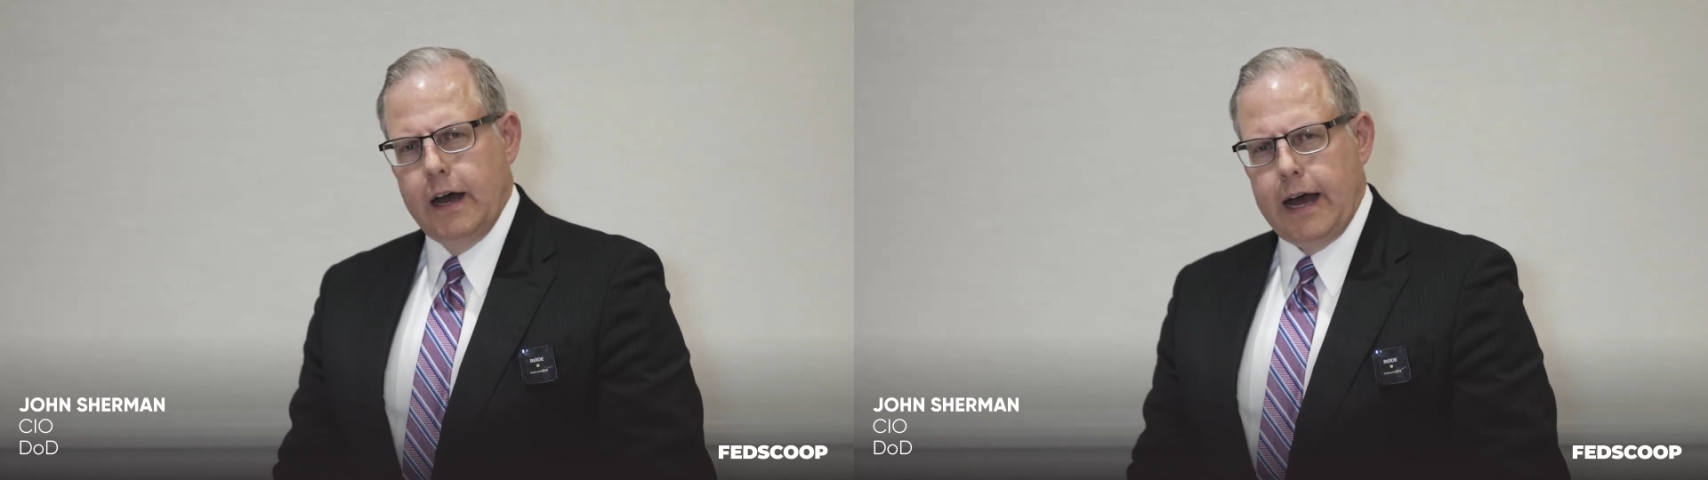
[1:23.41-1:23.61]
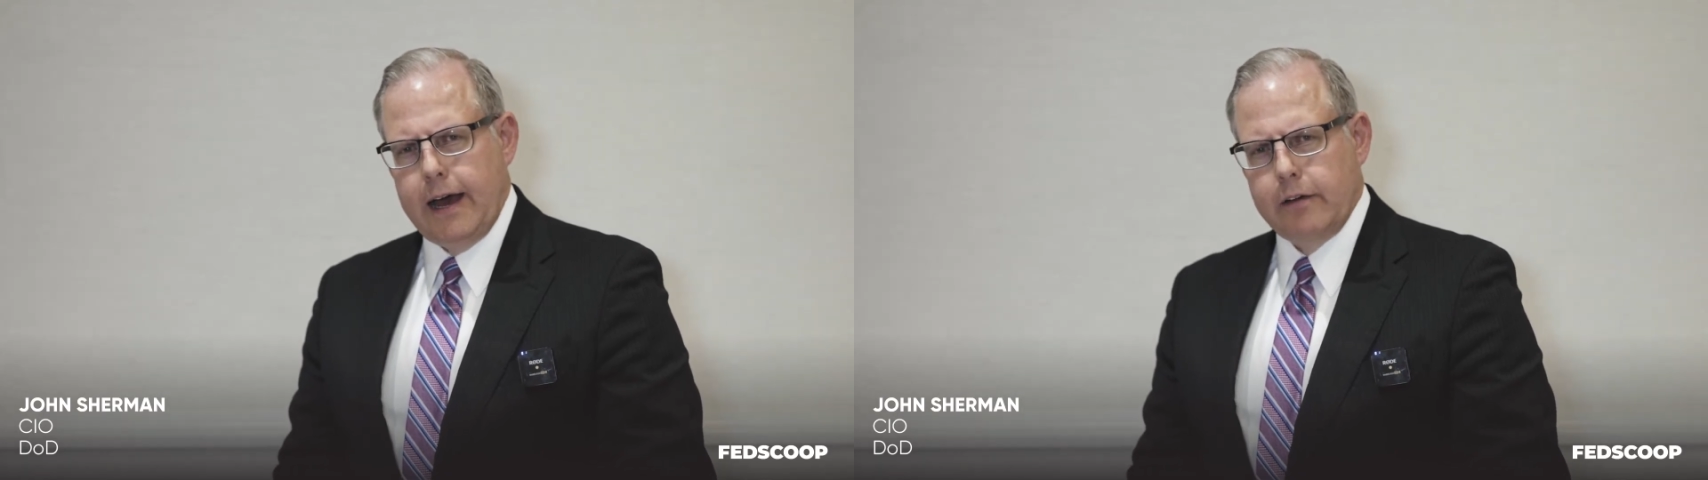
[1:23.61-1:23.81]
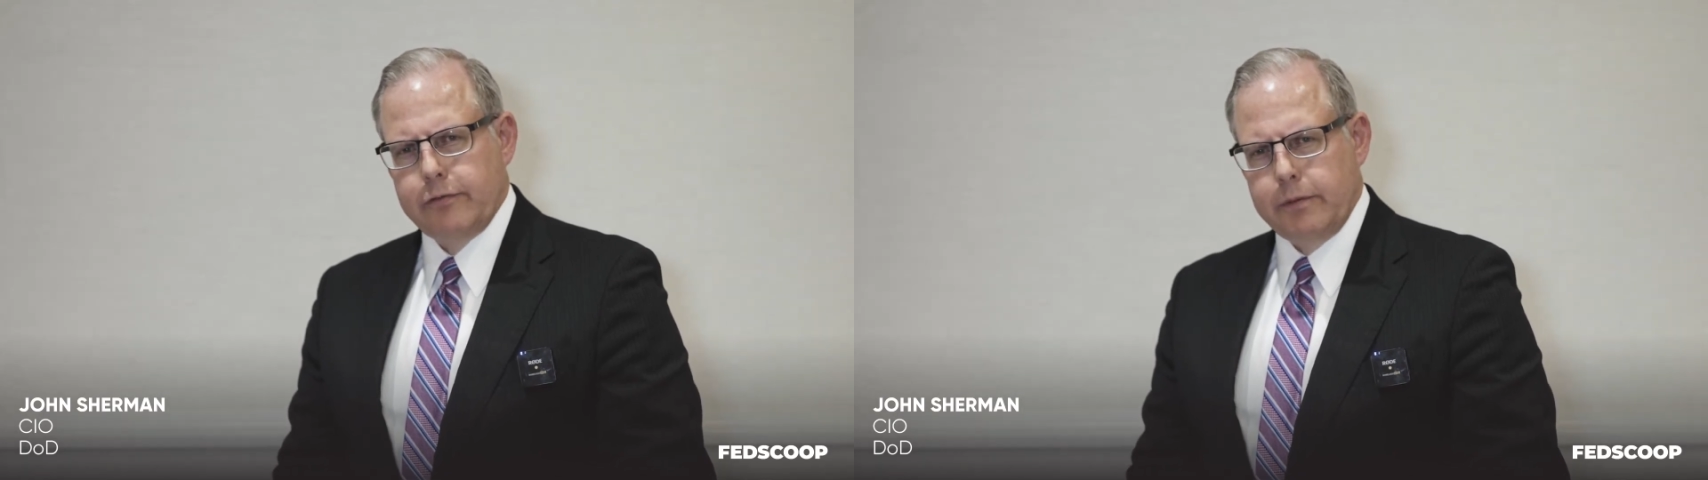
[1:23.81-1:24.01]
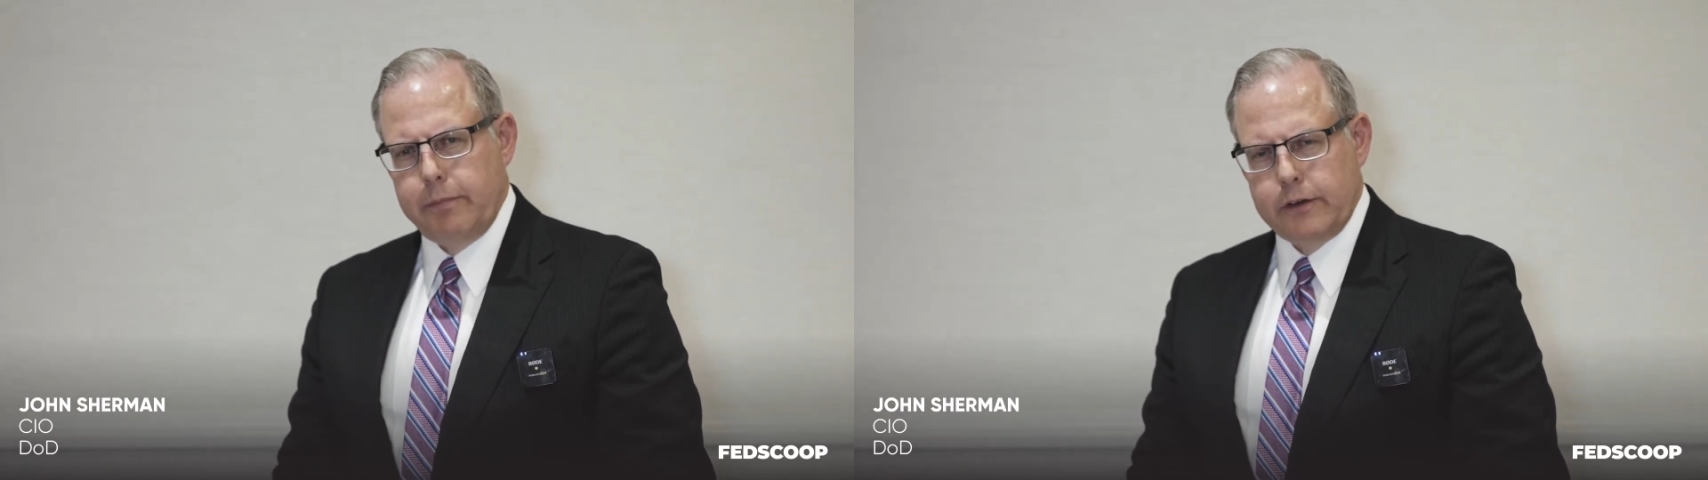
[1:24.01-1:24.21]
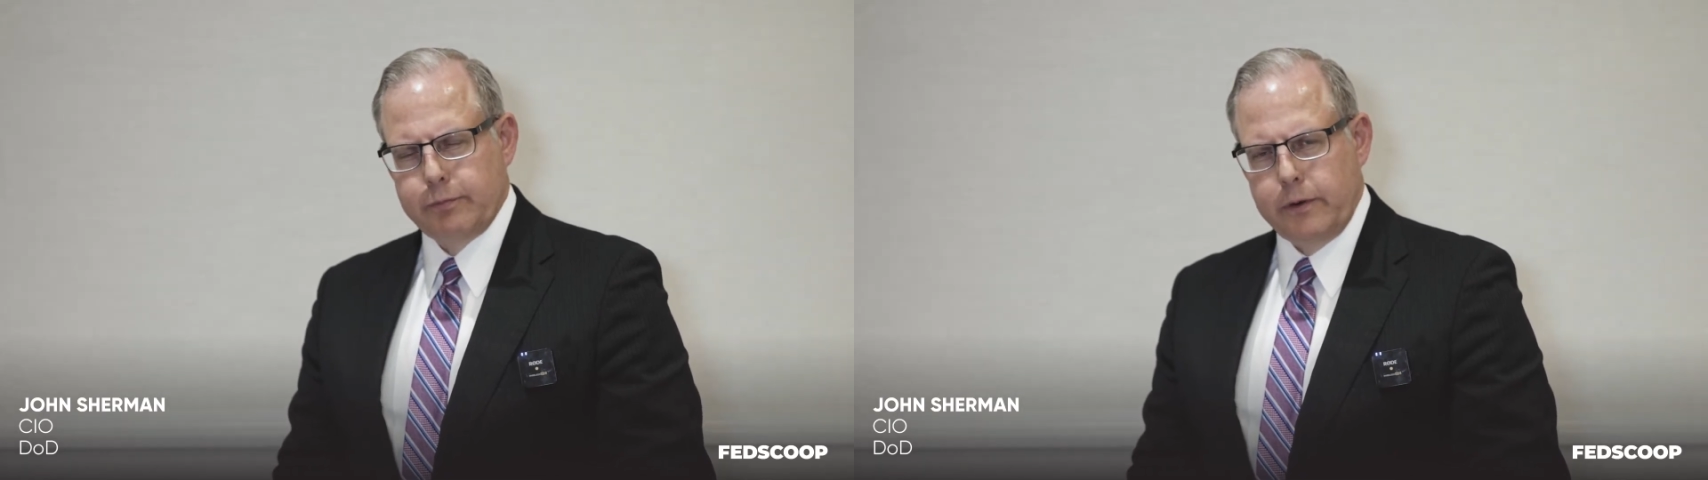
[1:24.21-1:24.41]
have the
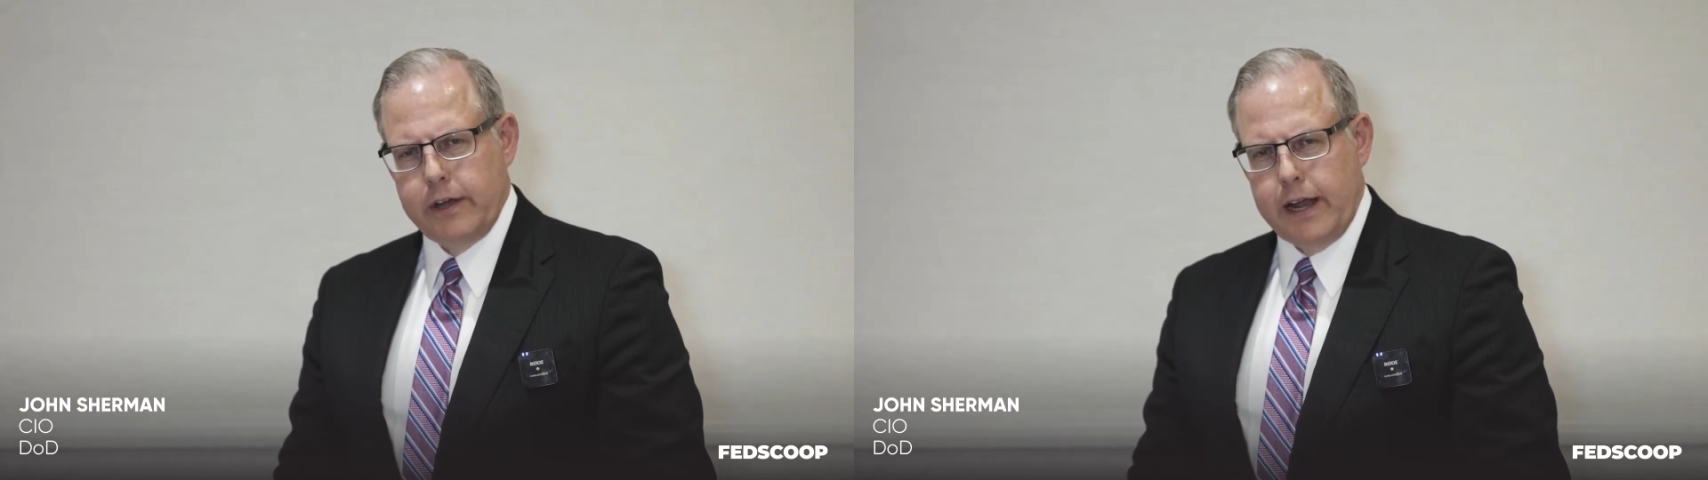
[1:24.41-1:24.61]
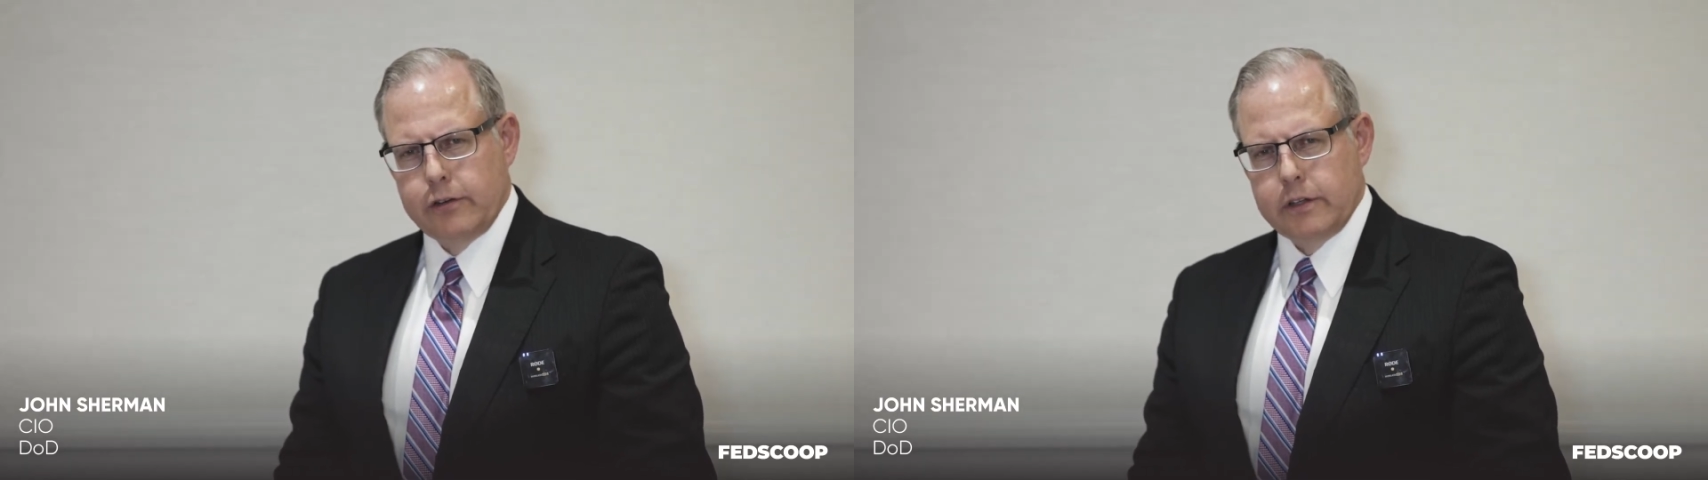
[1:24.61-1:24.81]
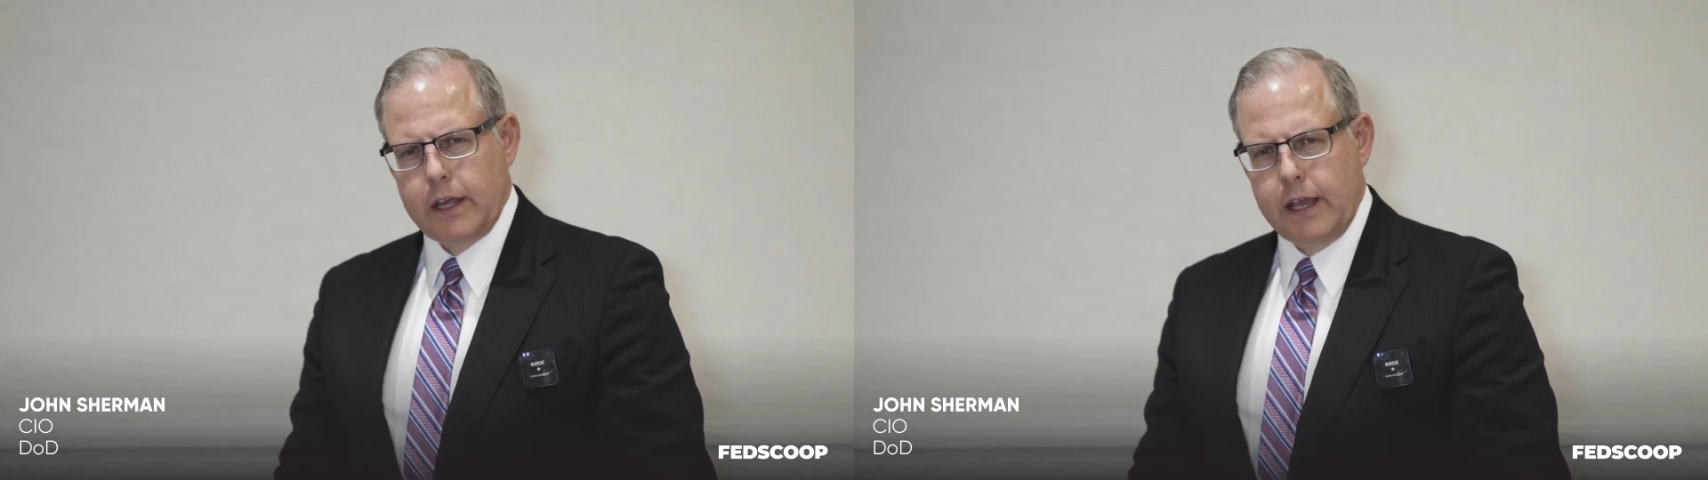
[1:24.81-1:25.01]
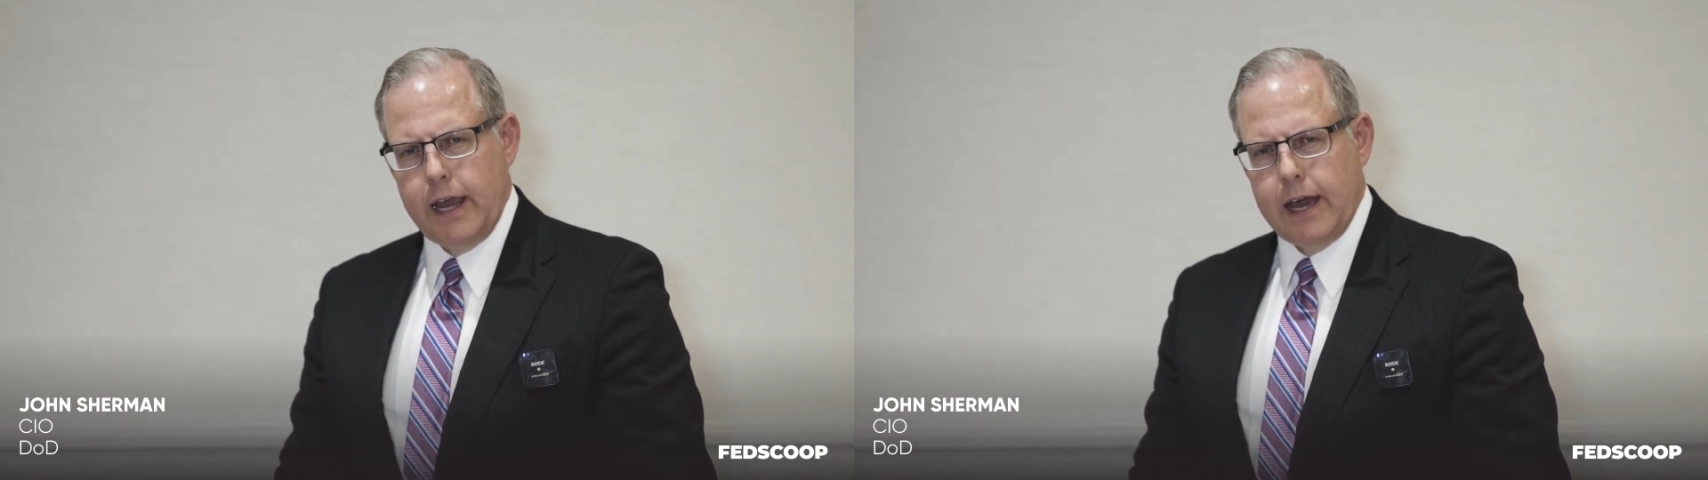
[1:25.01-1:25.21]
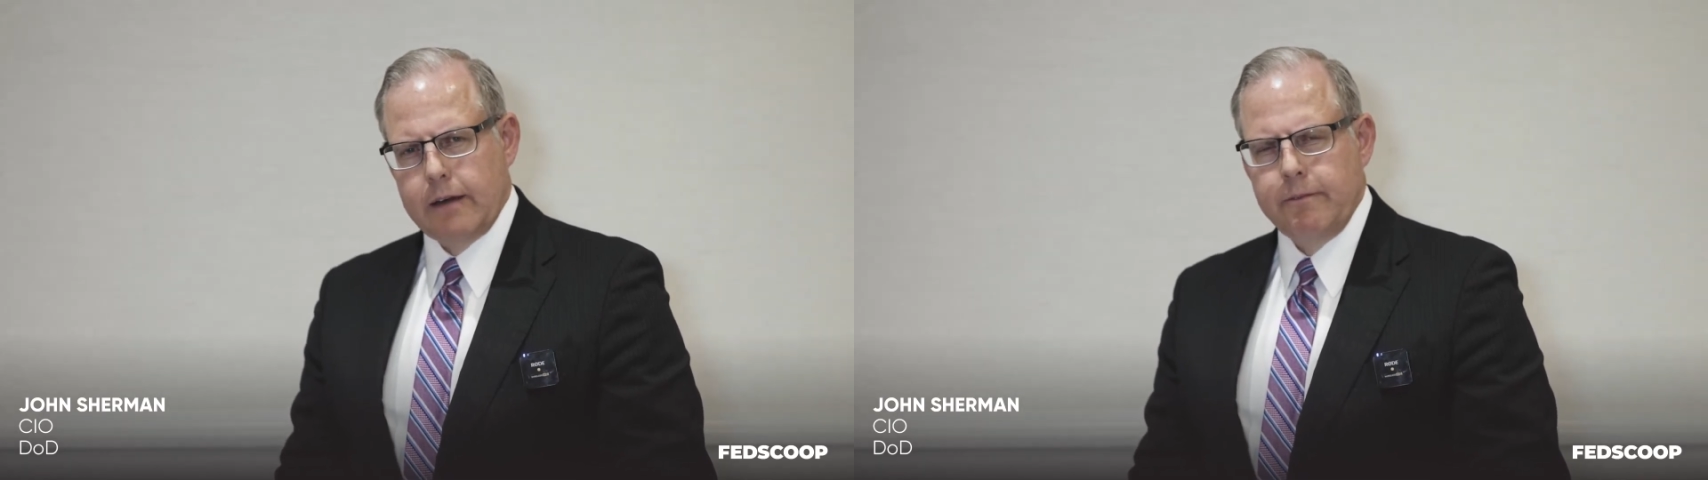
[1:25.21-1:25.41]
best protection they
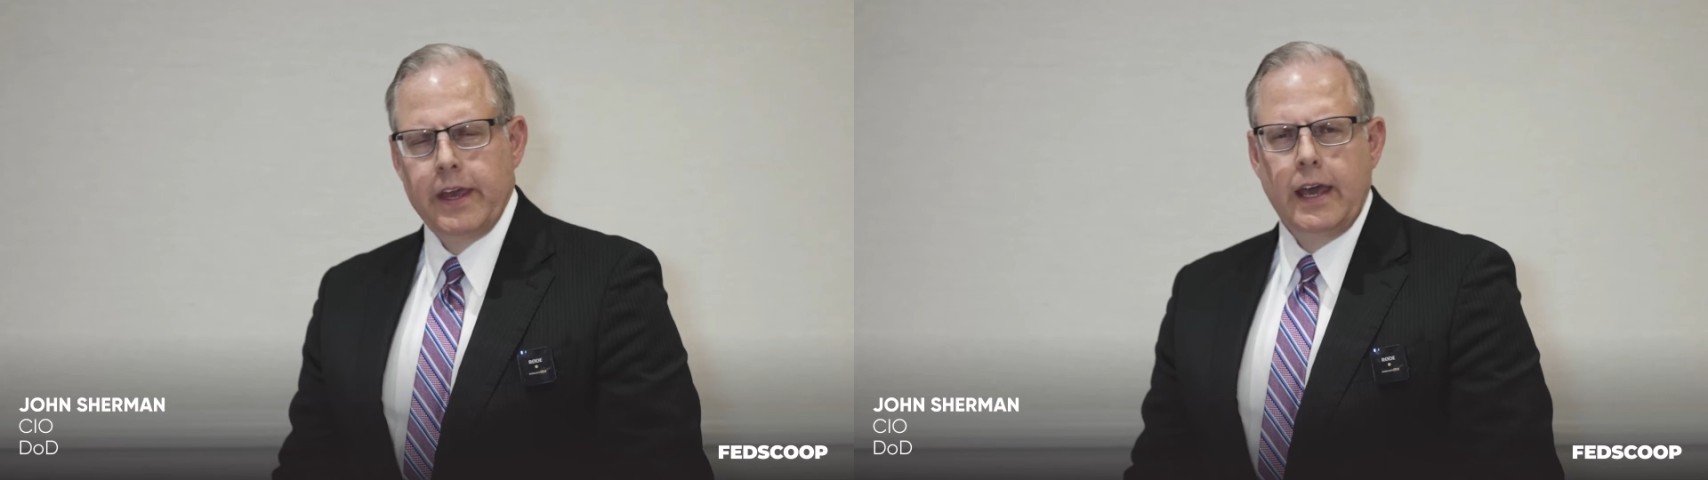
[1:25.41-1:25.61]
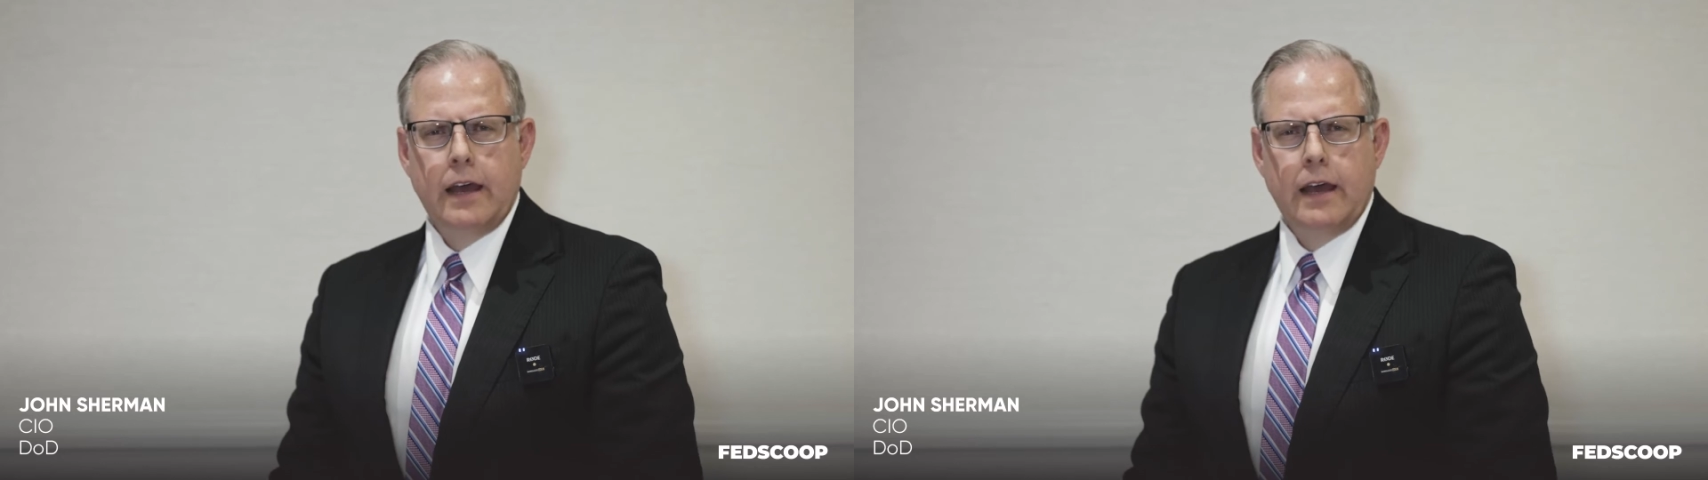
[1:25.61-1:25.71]
can.